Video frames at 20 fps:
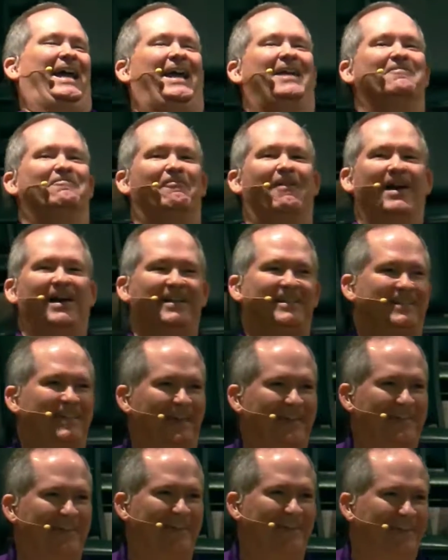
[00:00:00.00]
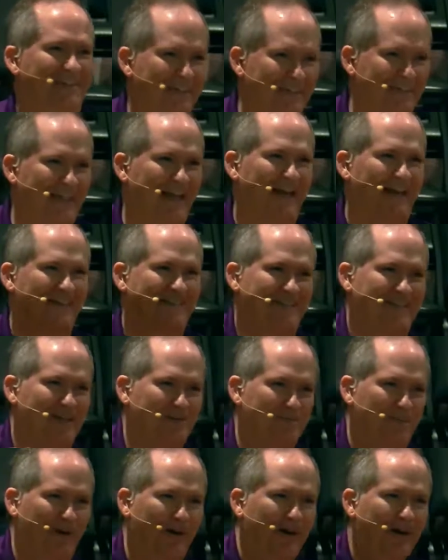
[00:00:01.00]
Mike says this is a lot
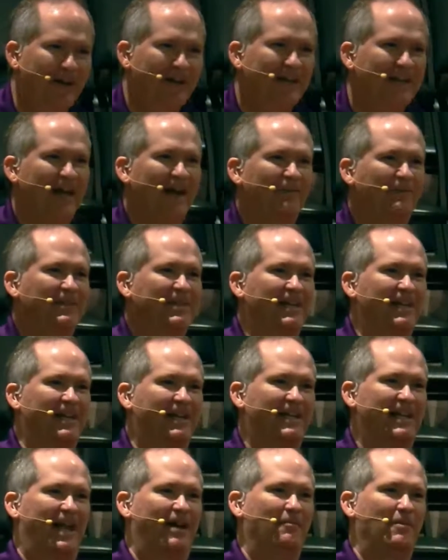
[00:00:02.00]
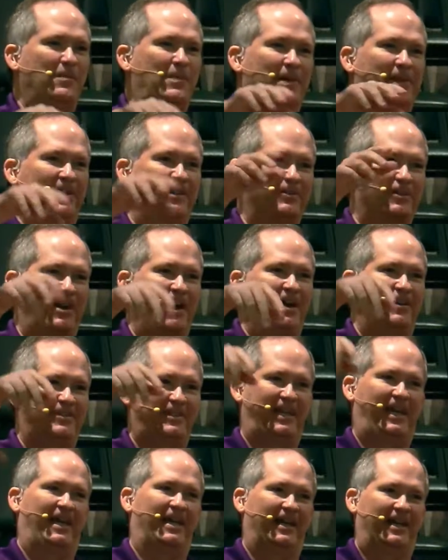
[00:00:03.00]
cheaper. Yeah, but you got to climb up on the trash
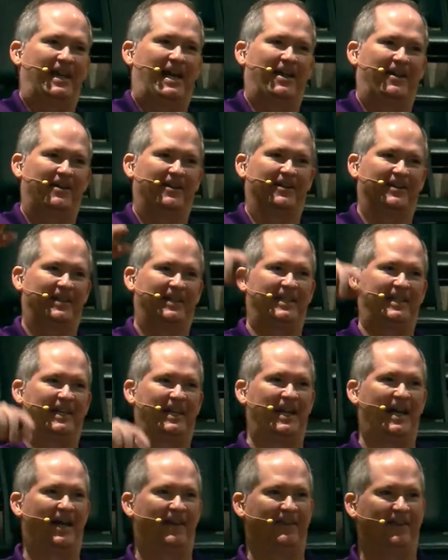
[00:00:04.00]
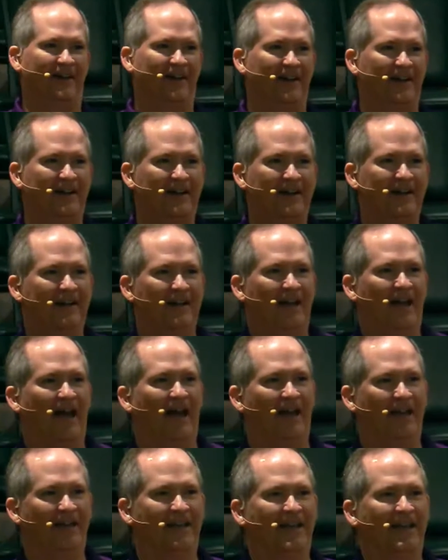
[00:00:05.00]
can and on all that to get on there.
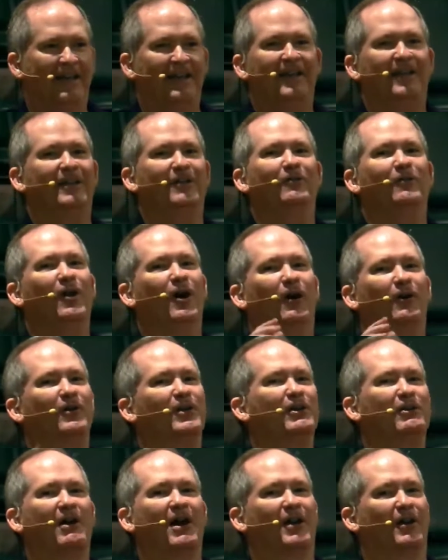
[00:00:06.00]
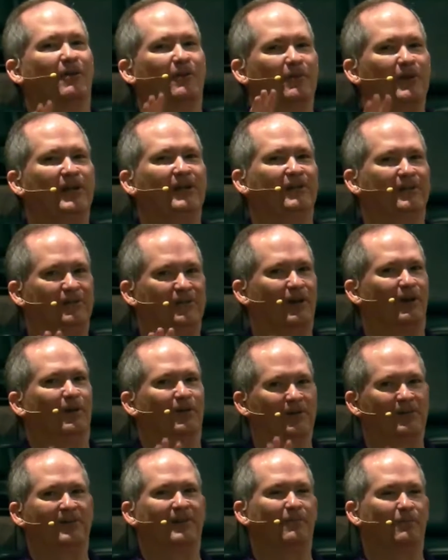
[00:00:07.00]
And you're on a real
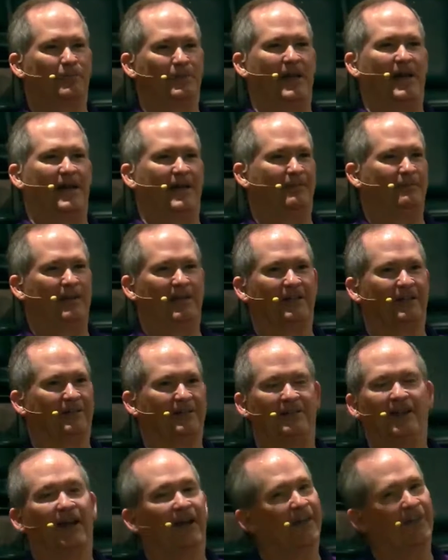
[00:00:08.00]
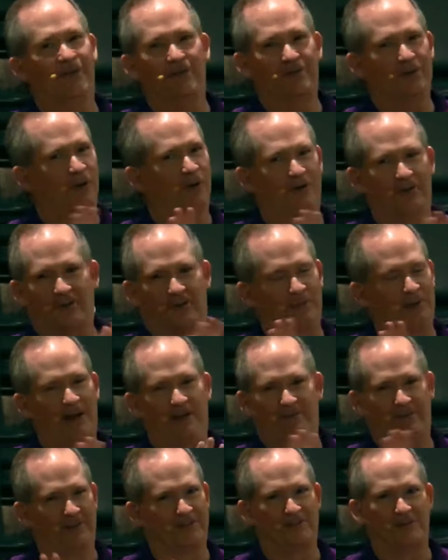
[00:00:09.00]
Jones zip line, because the Joneses would
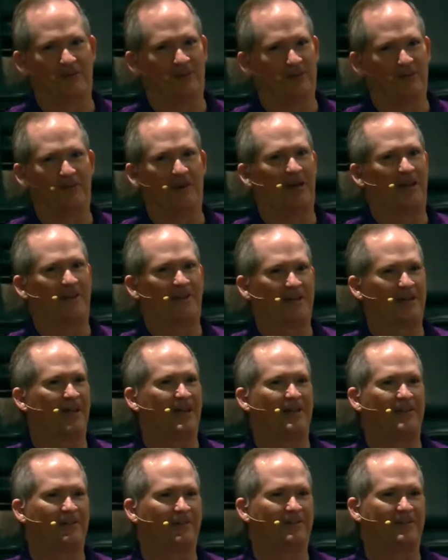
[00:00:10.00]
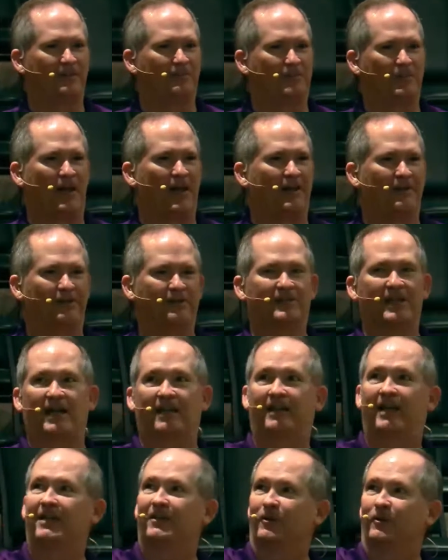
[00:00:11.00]
have this no other way. At the end of the zip line, there's
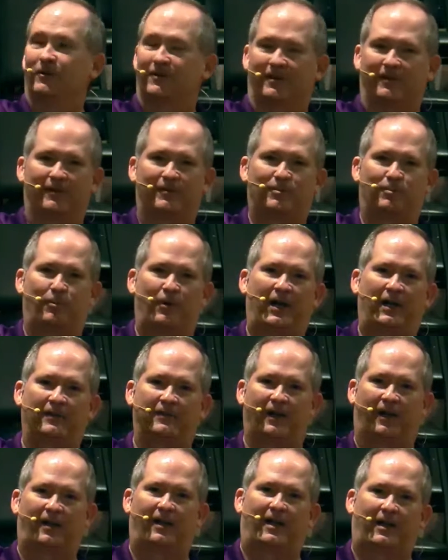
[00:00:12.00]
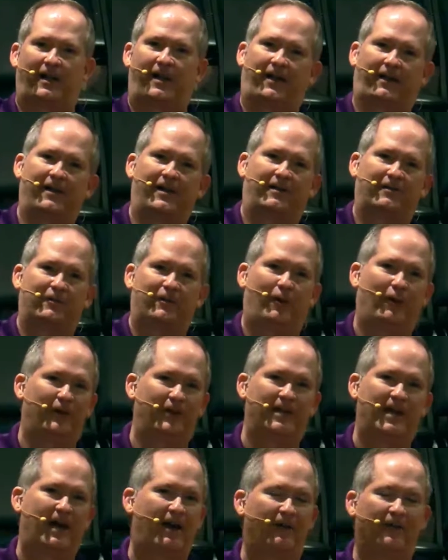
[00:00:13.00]
not like those little springs that click, click, click, slow
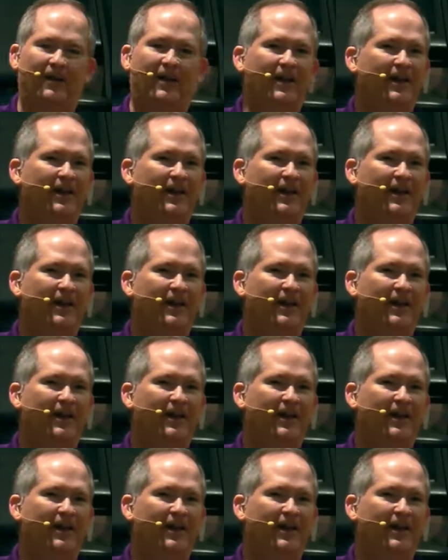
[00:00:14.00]
you down.